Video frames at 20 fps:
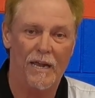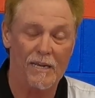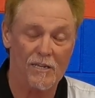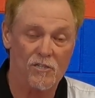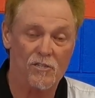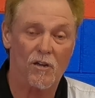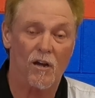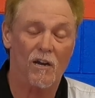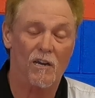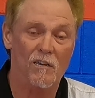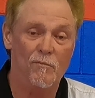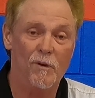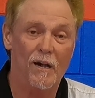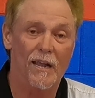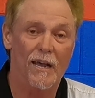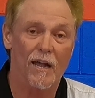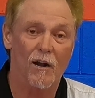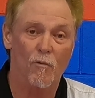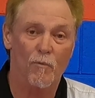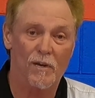And he's talking
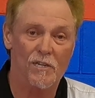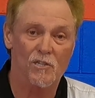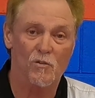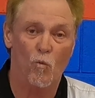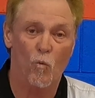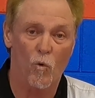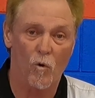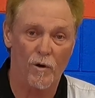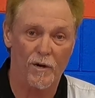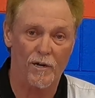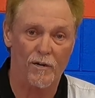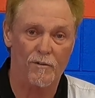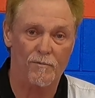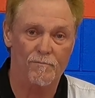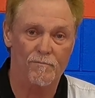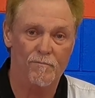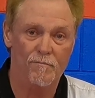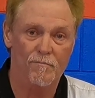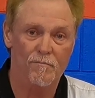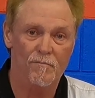about how to raise a
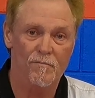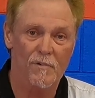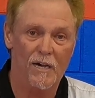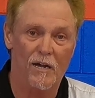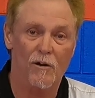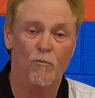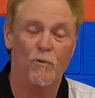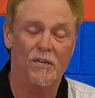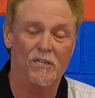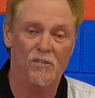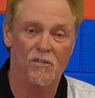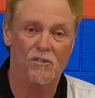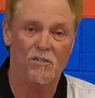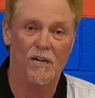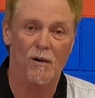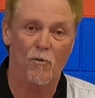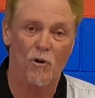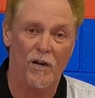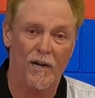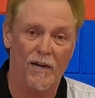warrior, how to raise a
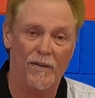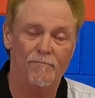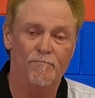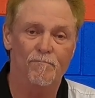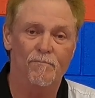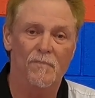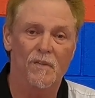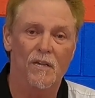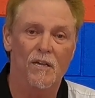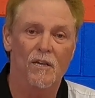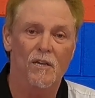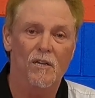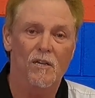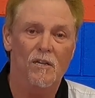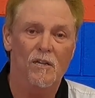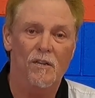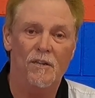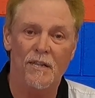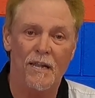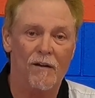samurai.
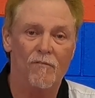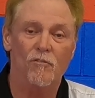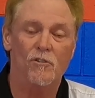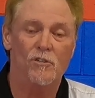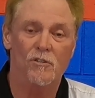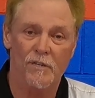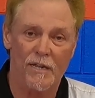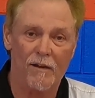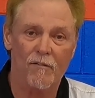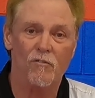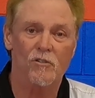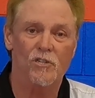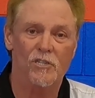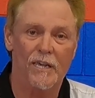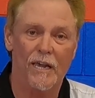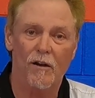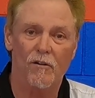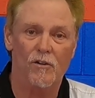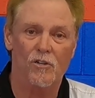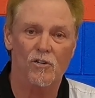Never
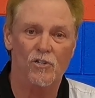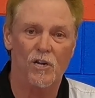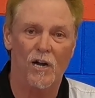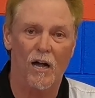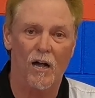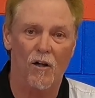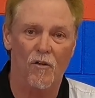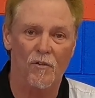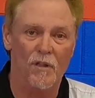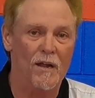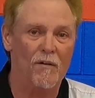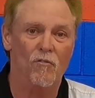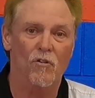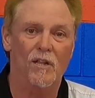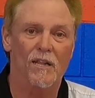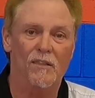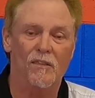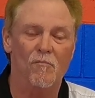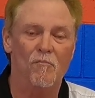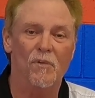scare your child.
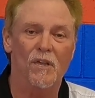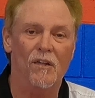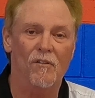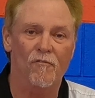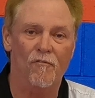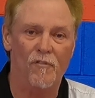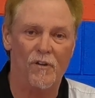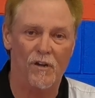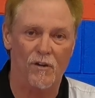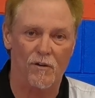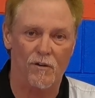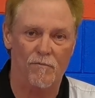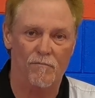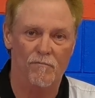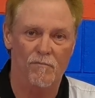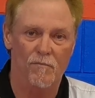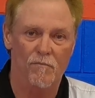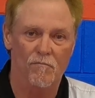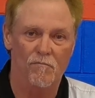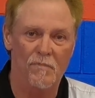Never let them be in fear.
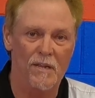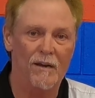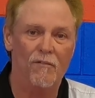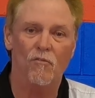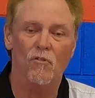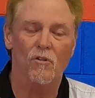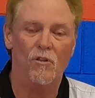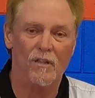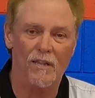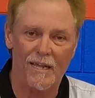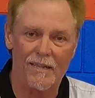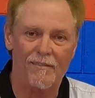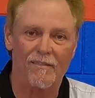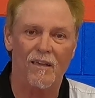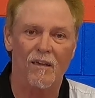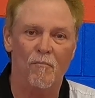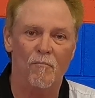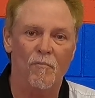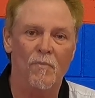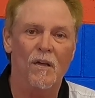Never
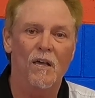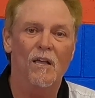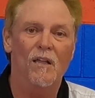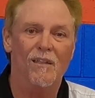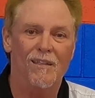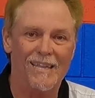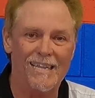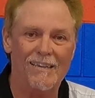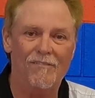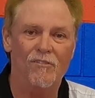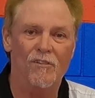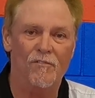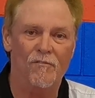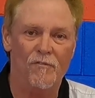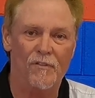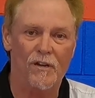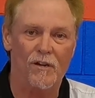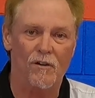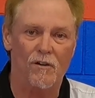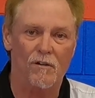let them live
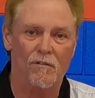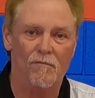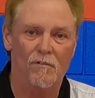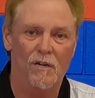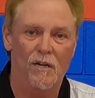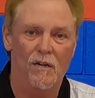in fear.